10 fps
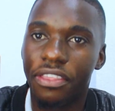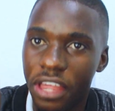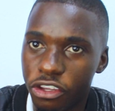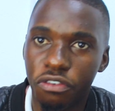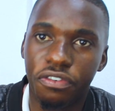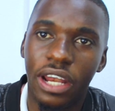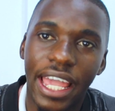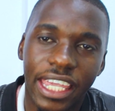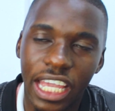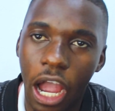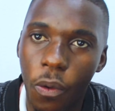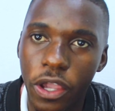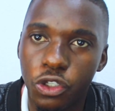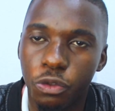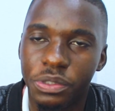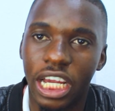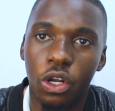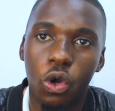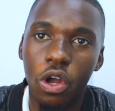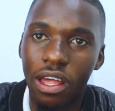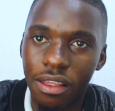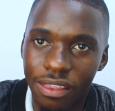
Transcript: Thank you for liking our YouTube channel.